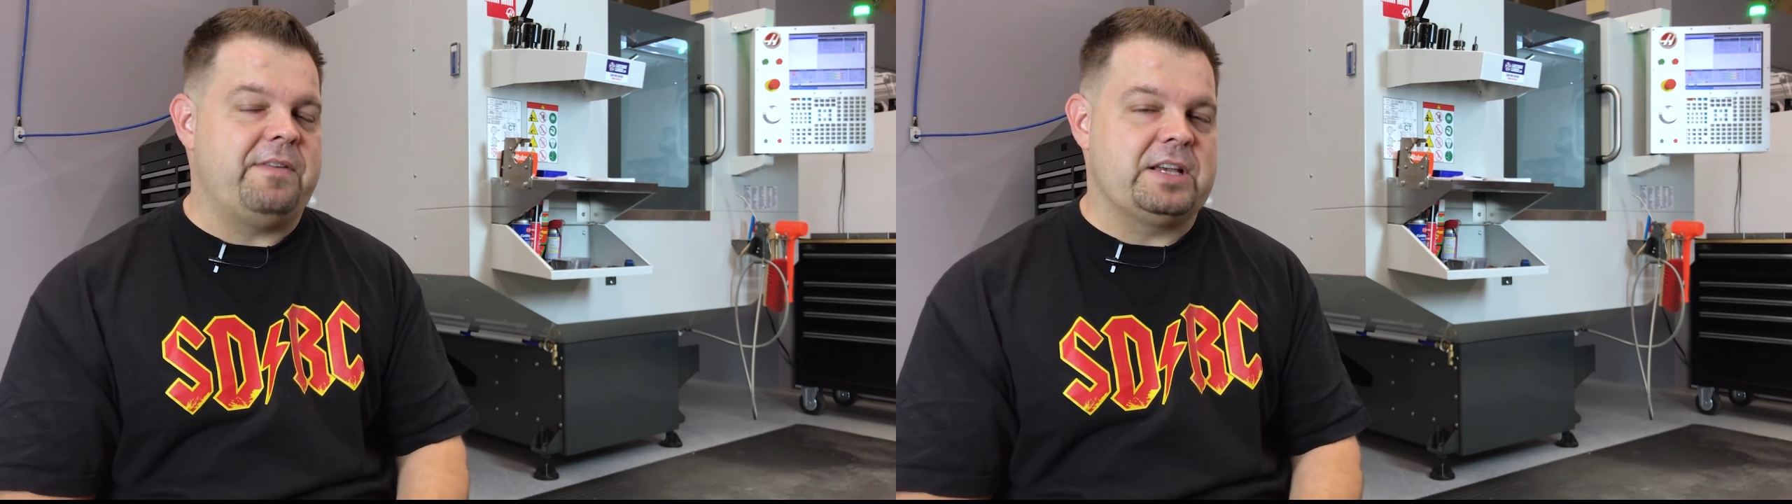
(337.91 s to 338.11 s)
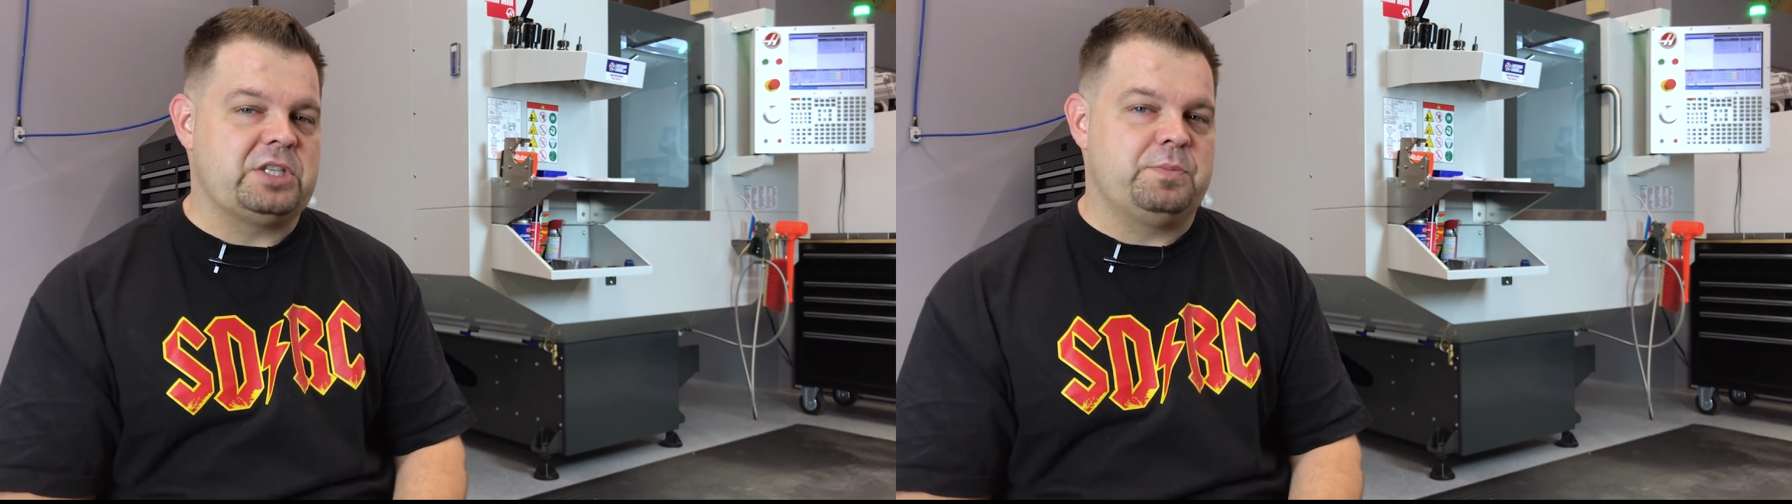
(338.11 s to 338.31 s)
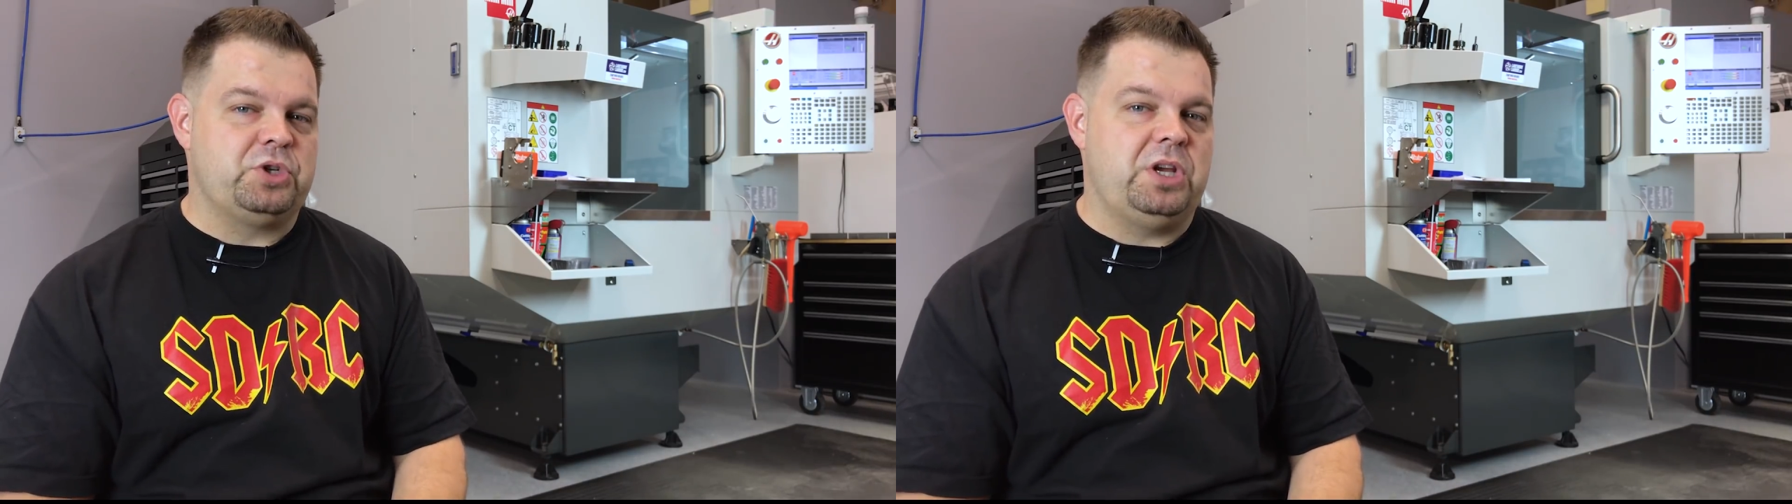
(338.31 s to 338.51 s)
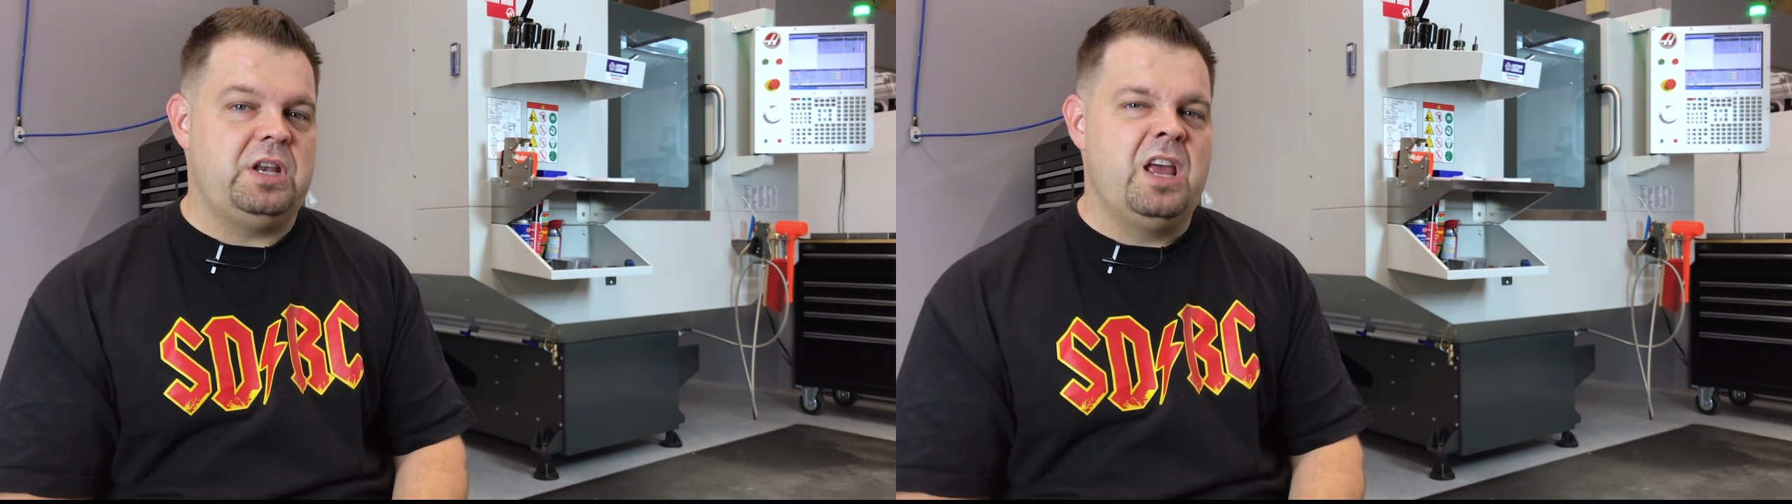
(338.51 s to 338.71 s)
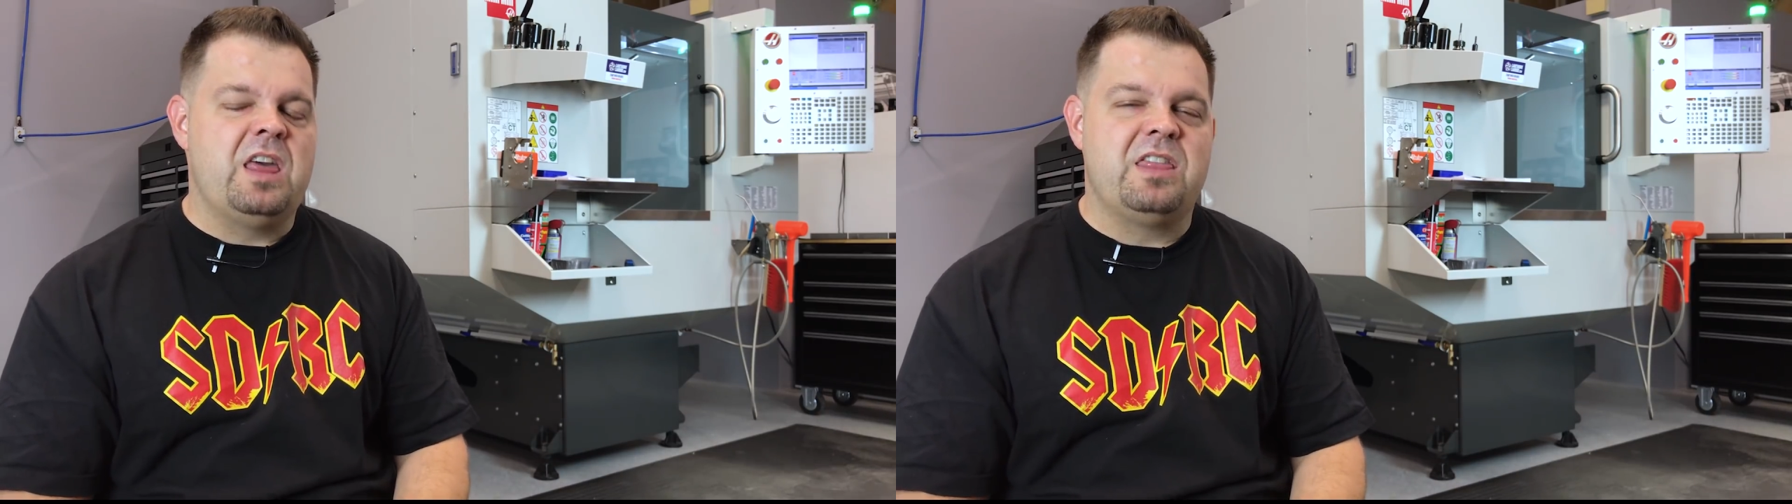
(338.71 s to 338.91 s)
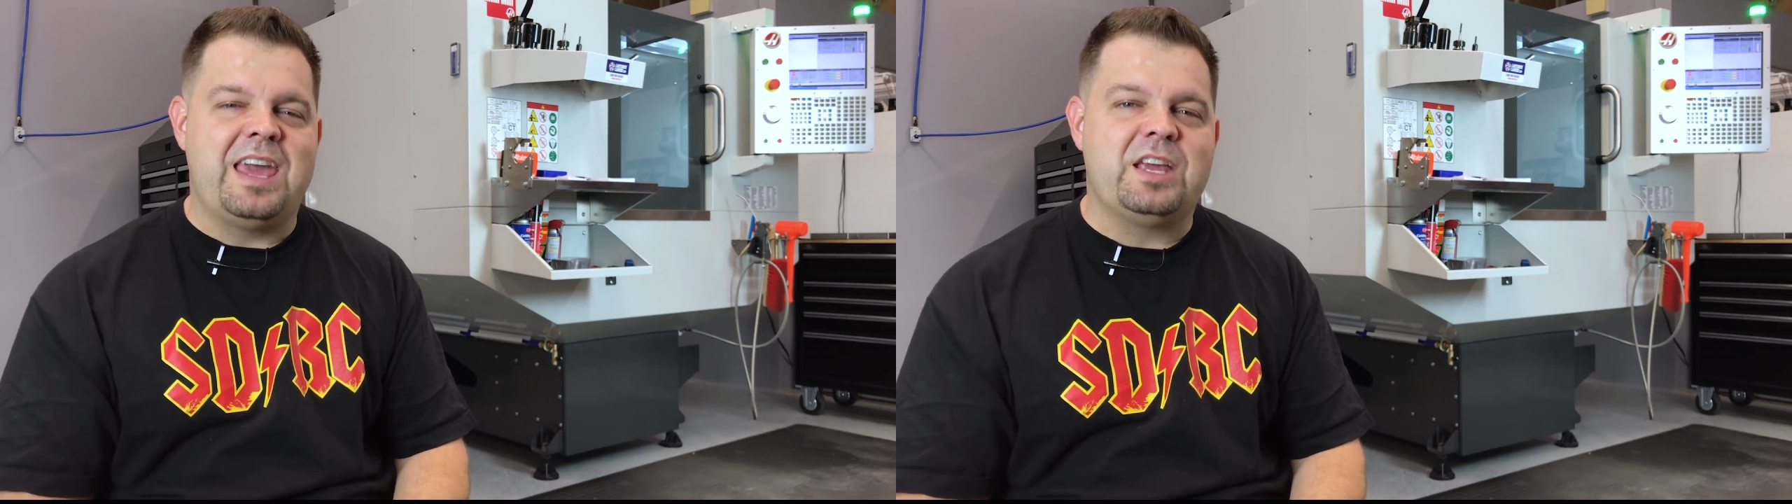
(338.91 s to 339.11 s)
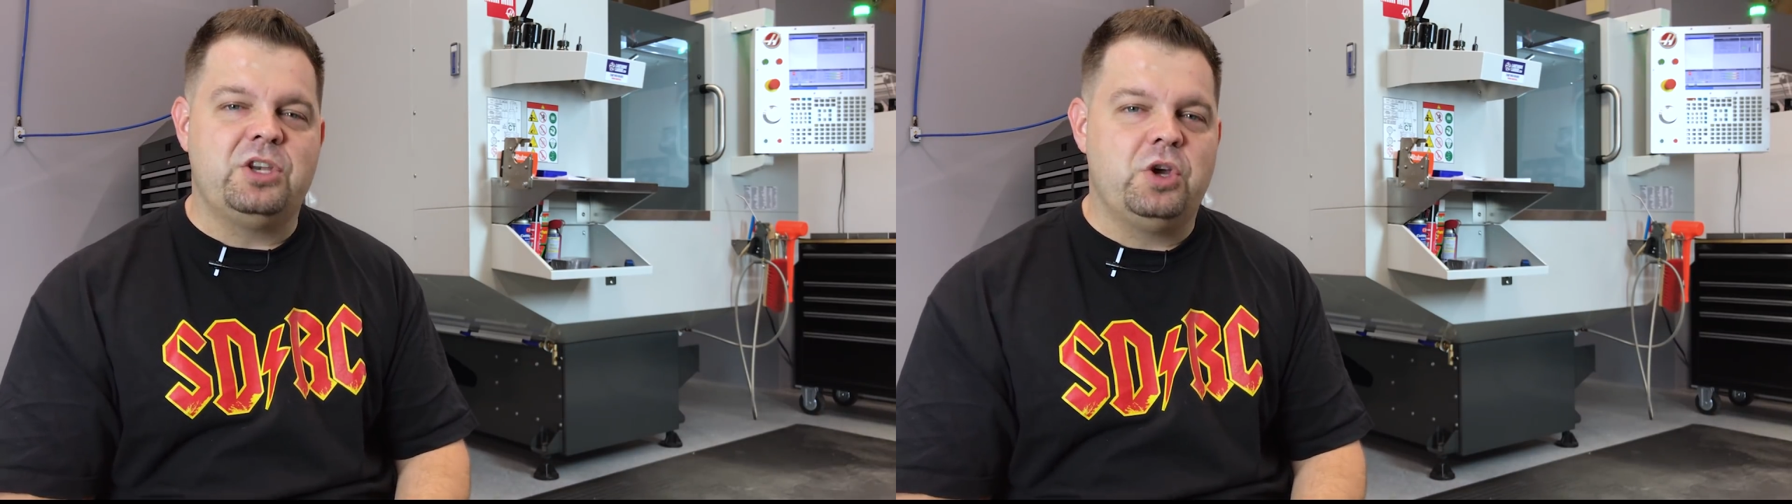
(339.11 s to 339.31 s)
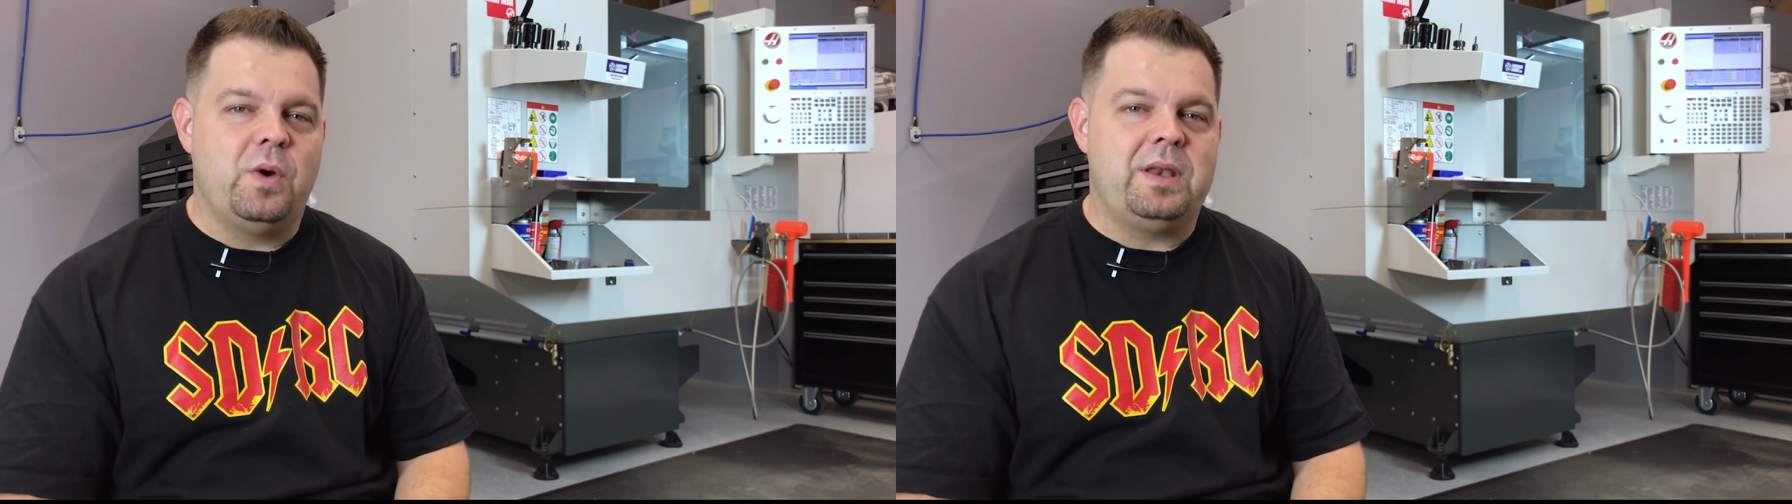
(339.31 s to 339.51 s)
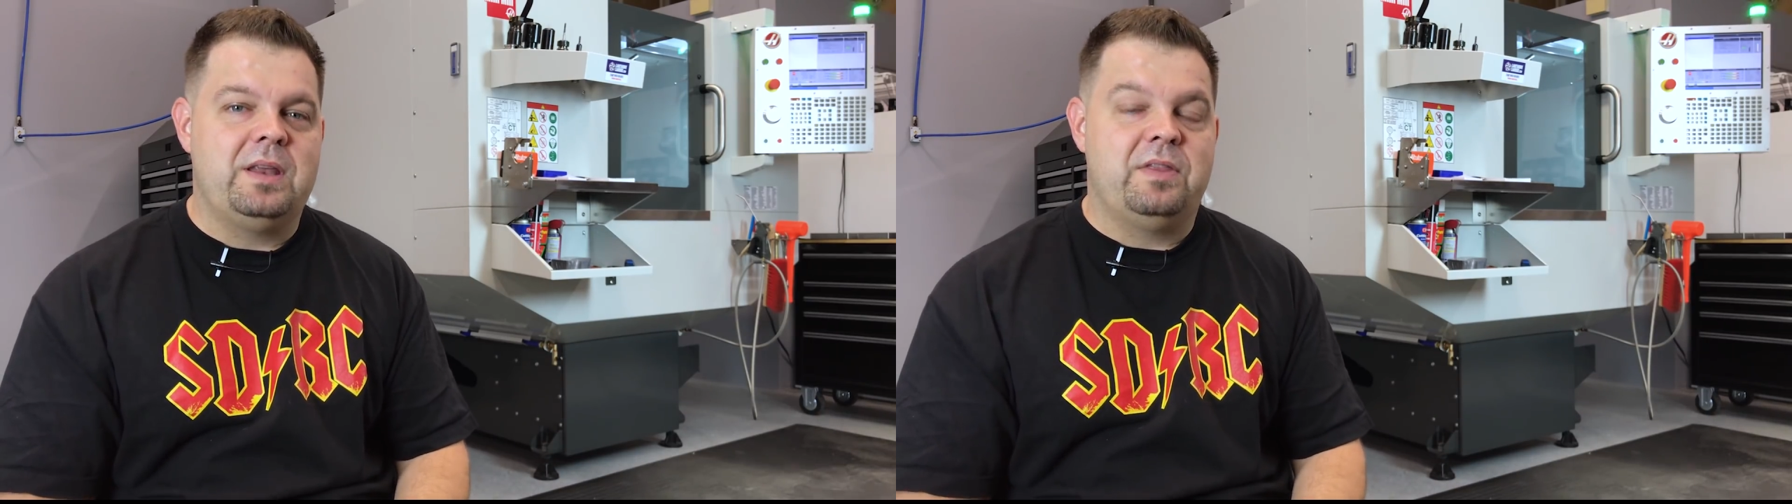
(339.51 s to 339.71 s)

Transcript: axis machine, they can do it.